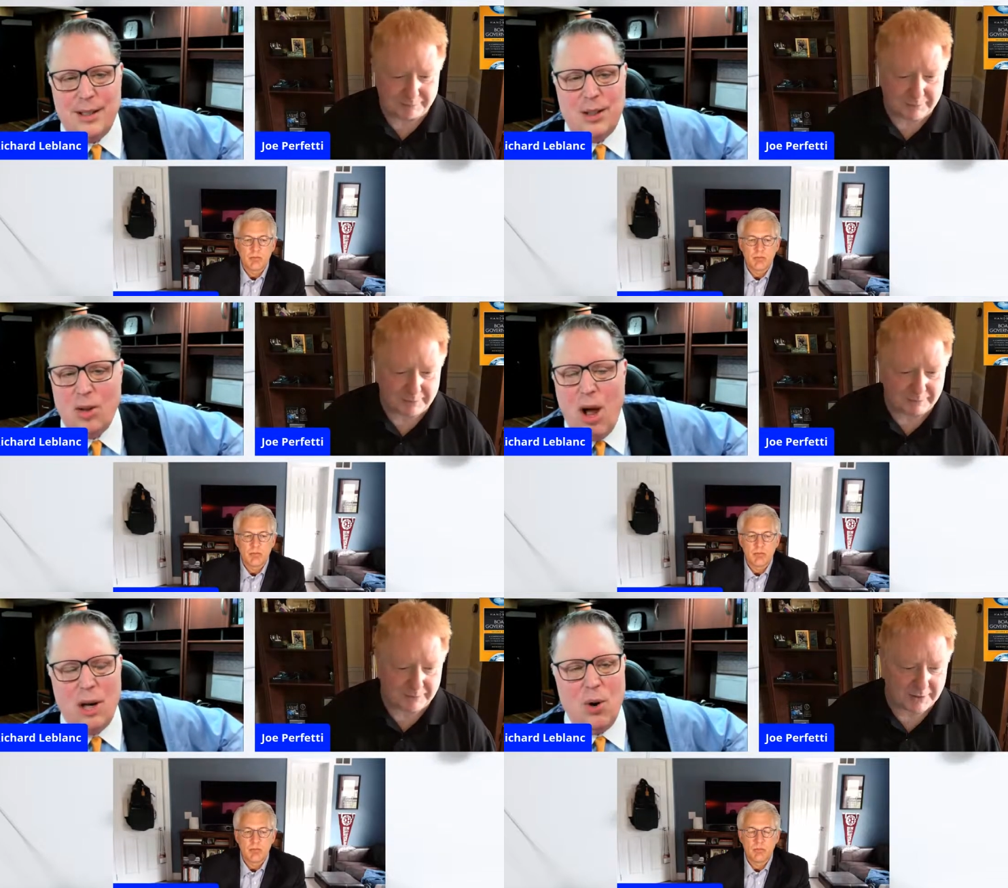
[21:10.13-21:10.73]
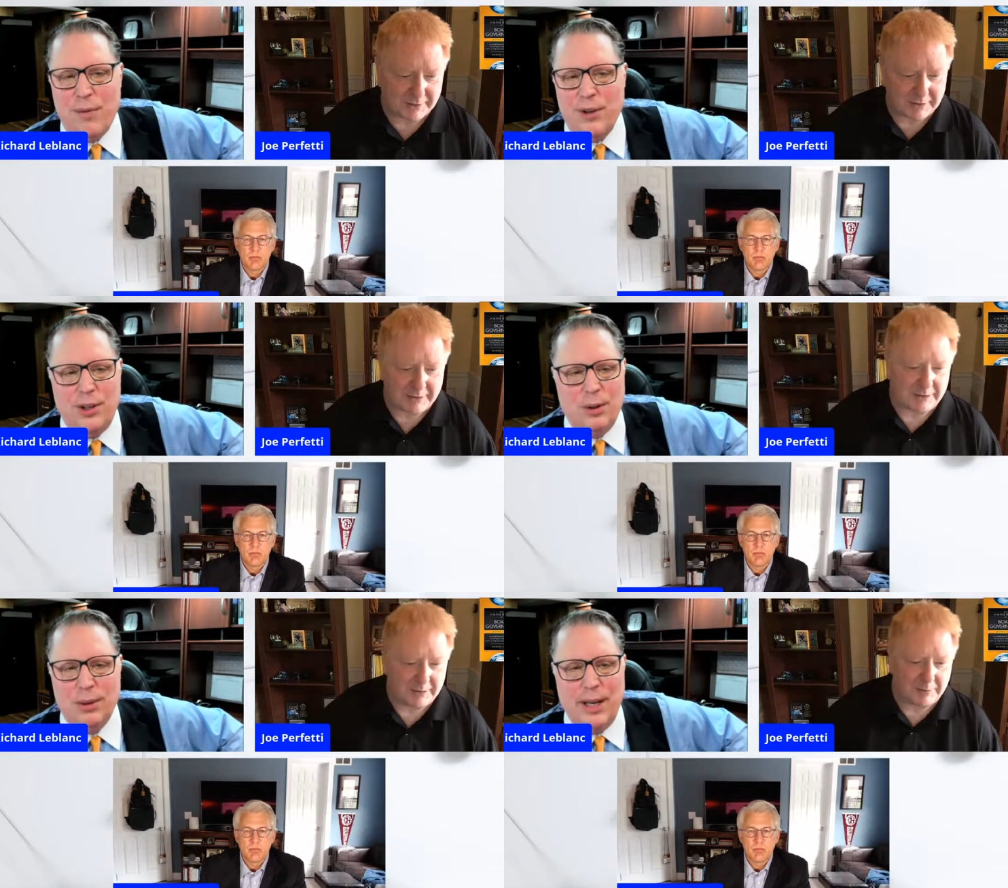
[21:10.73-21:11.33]
Speaker 1: this is
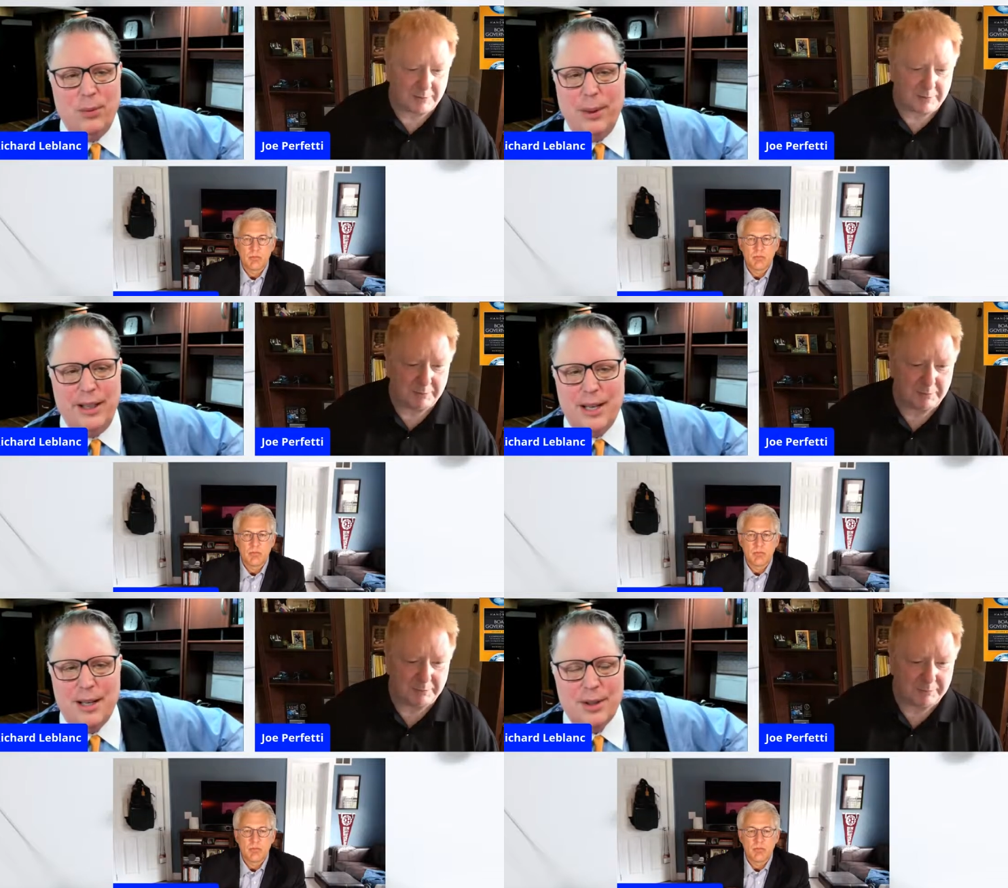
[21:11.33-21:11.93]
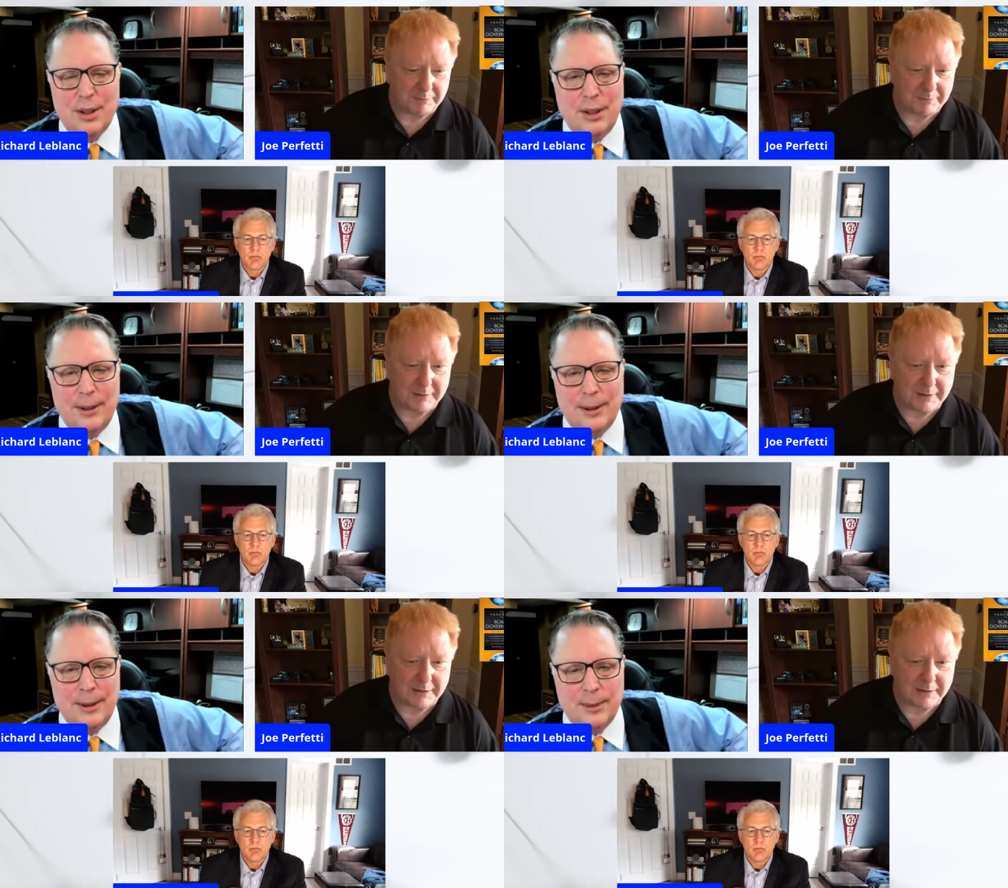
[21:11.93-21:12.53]
long overdue. It really
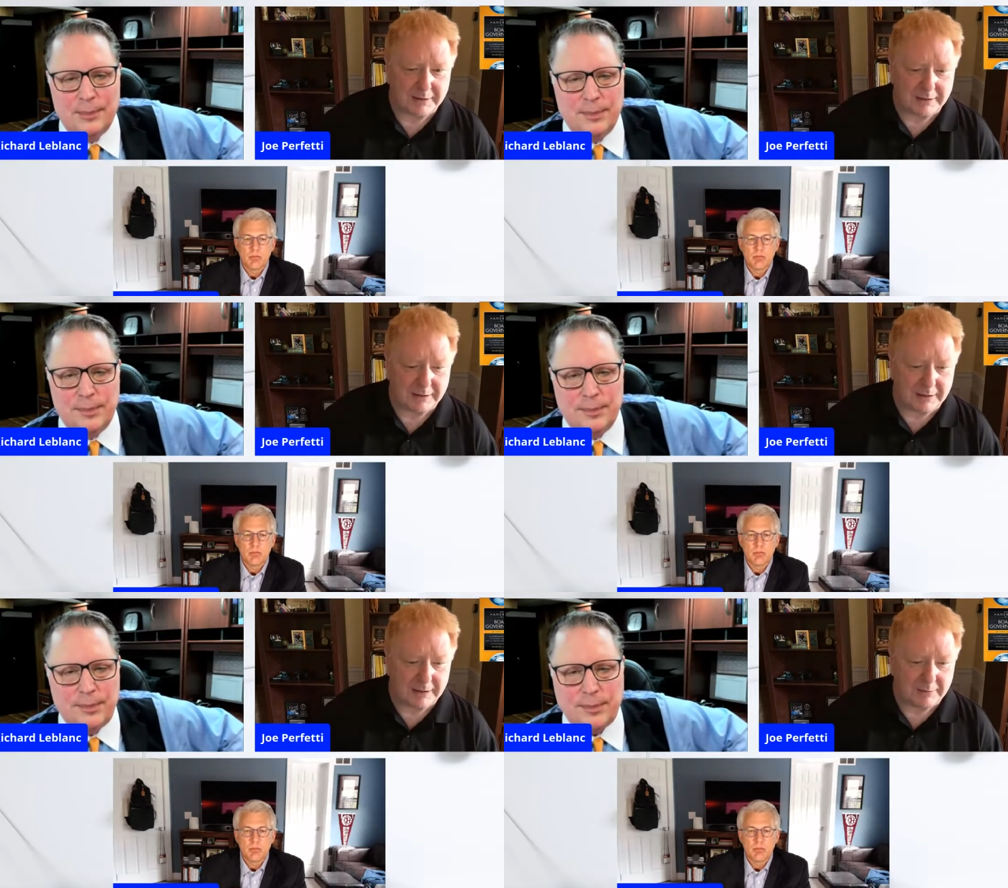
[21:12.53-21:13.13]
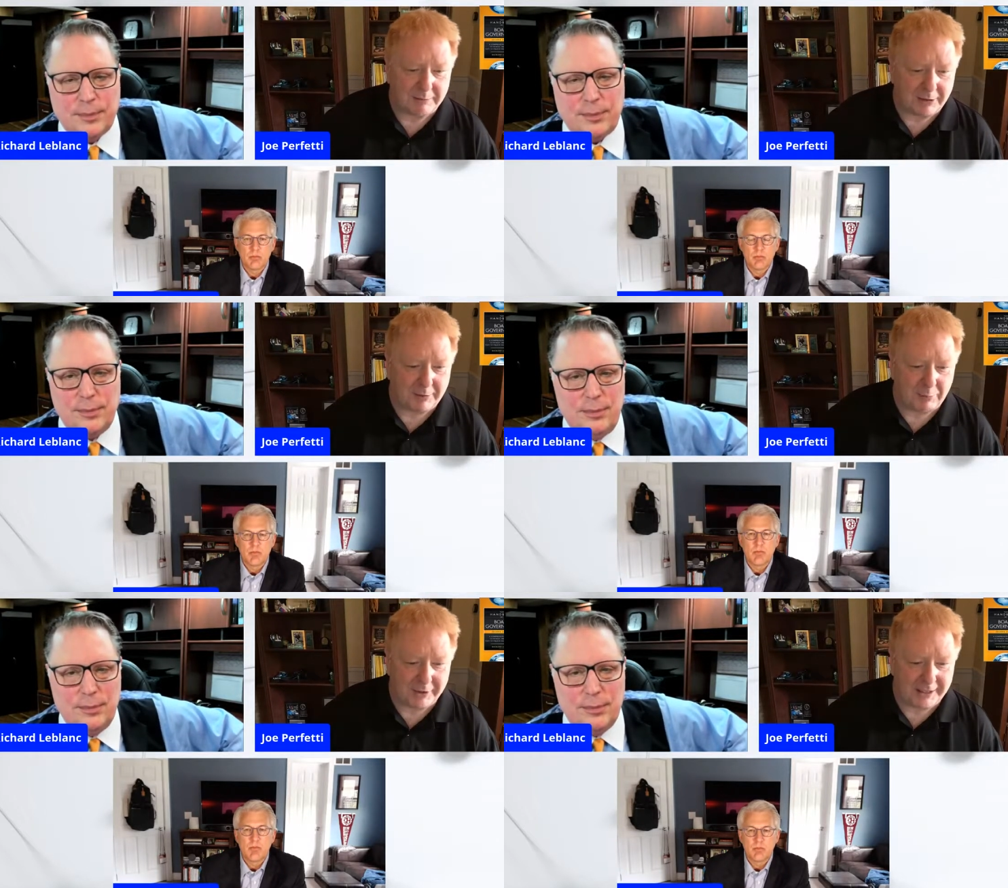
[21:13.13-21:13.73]
is.
Speaker 2: By the
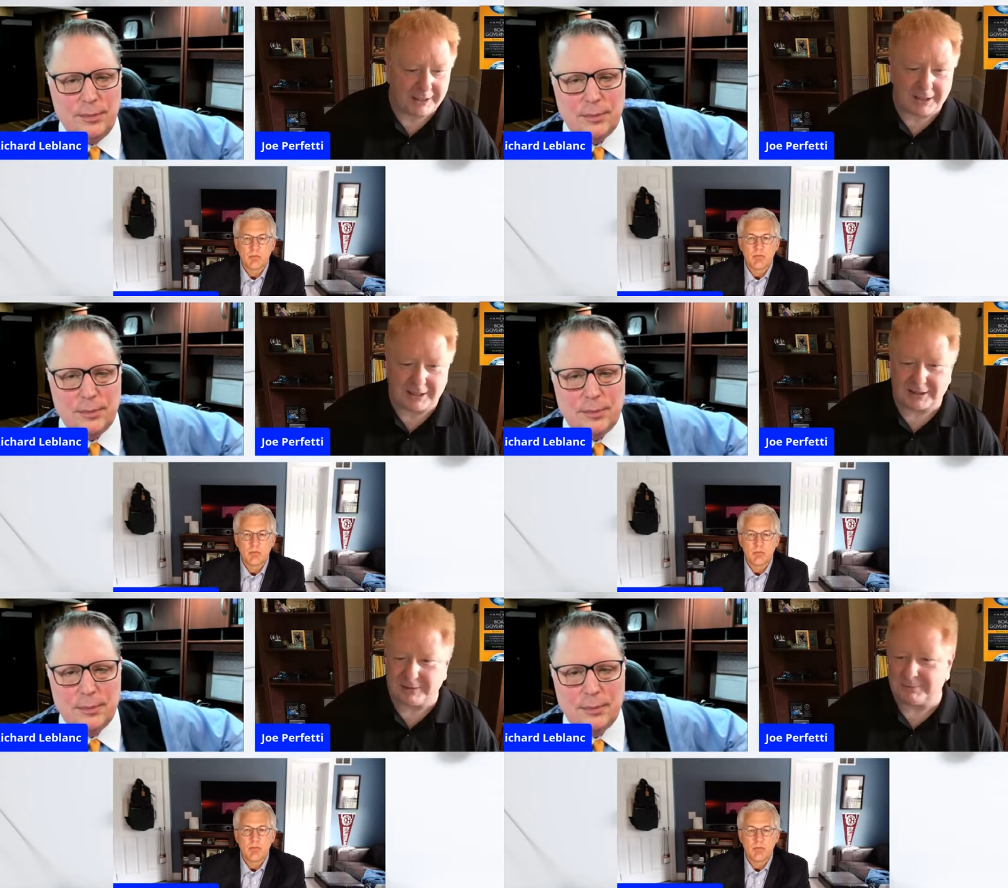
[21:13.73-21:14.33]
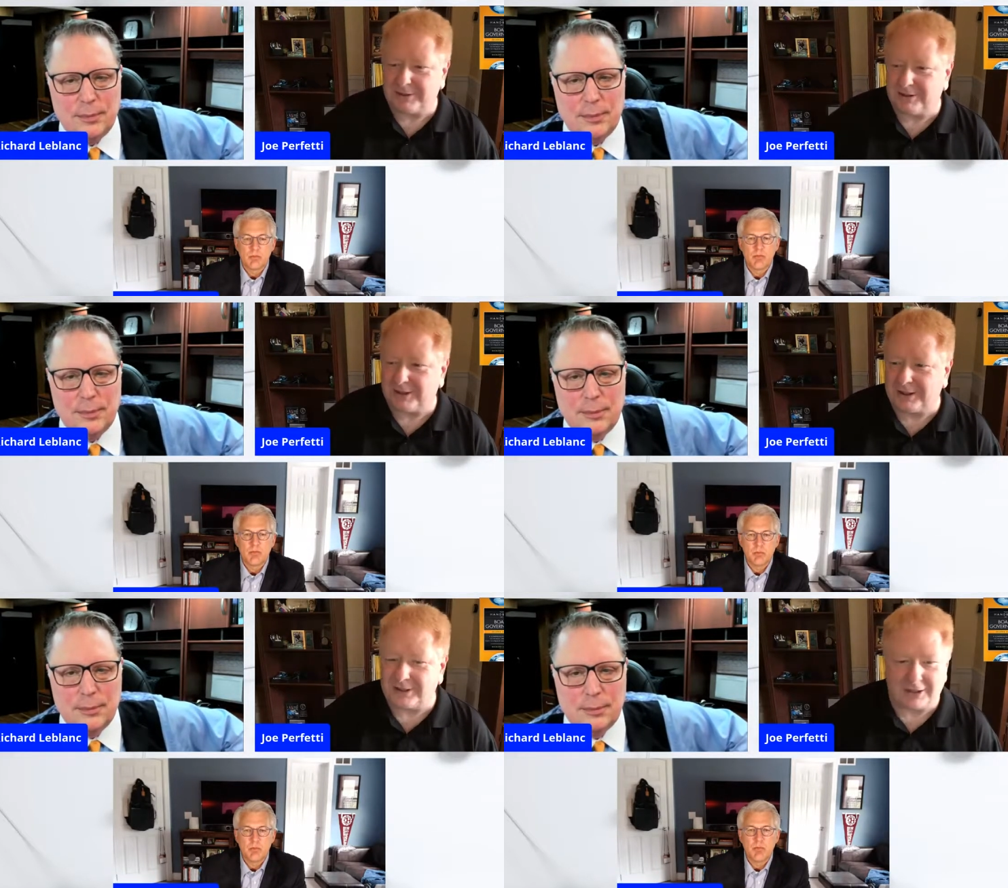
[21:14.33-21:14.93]
way, we're getting uh, some
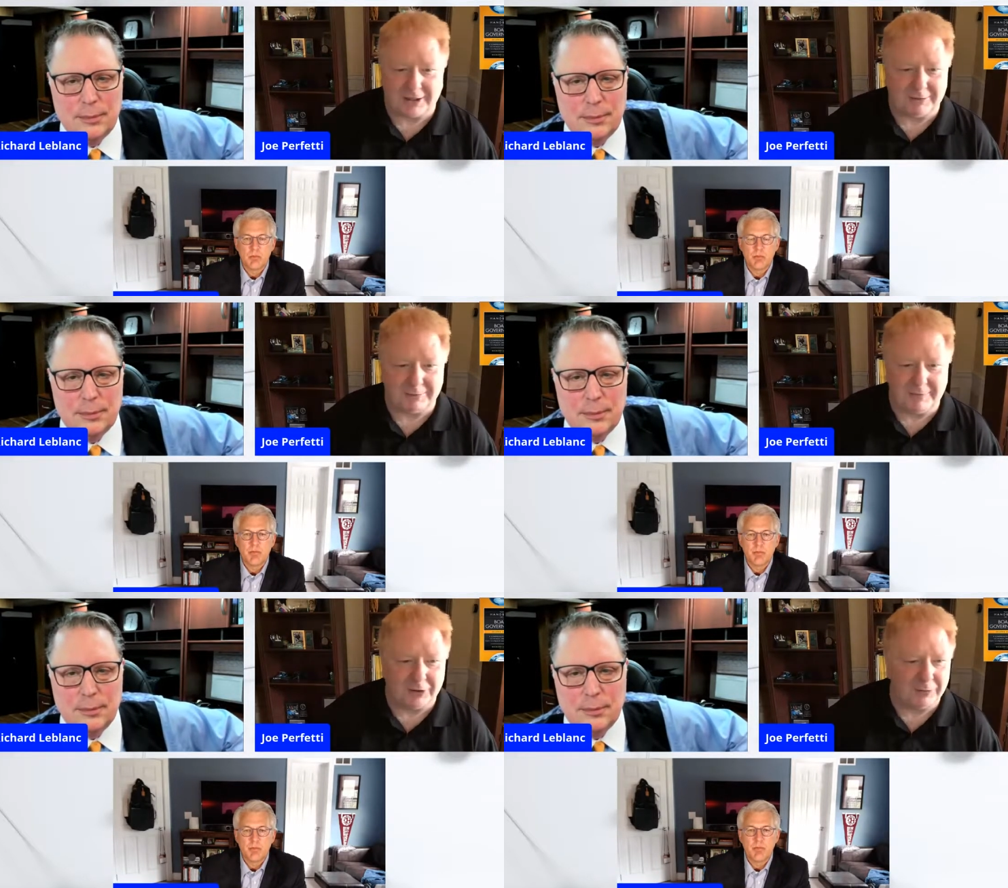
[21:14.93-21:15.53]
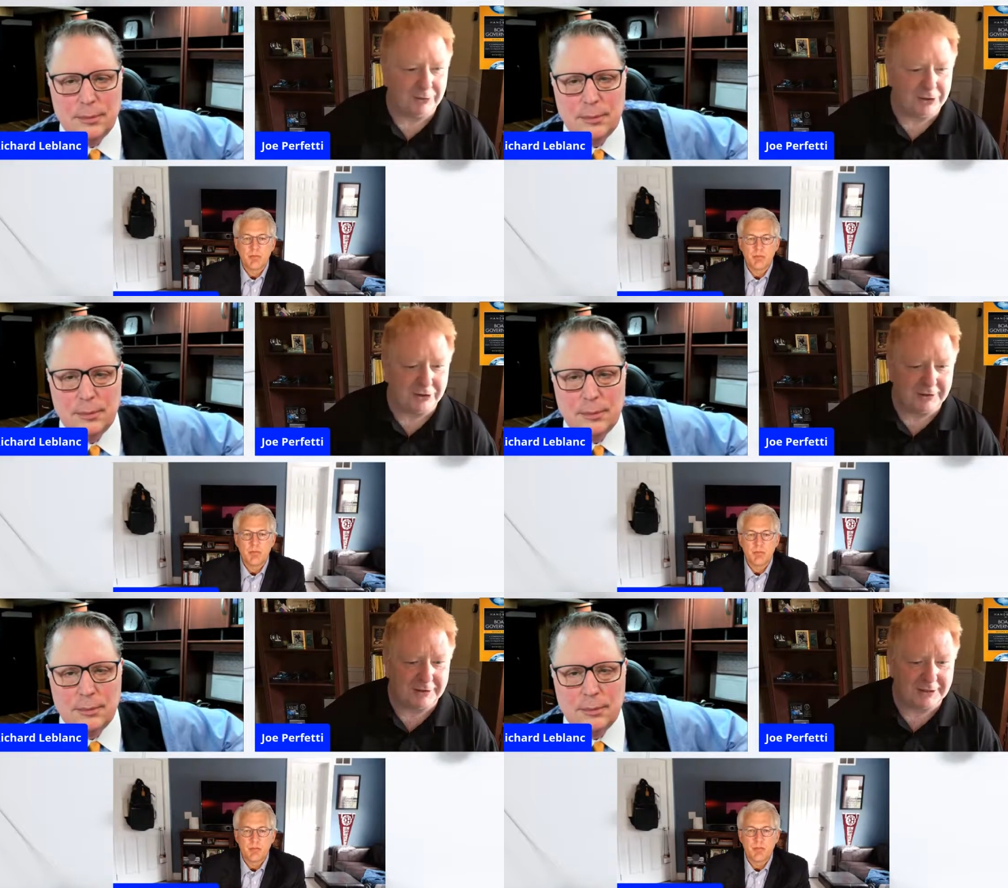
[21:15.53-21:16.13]
serious uh, reverb,
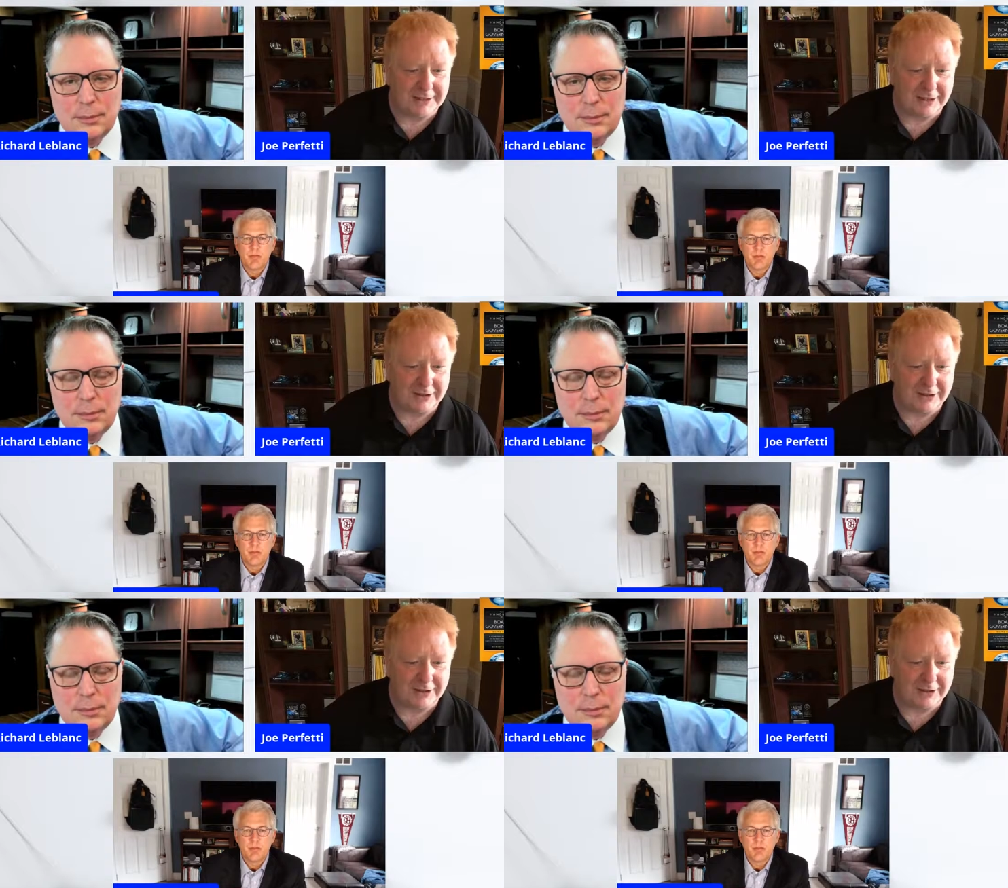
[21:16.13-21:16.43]
Richard. Is that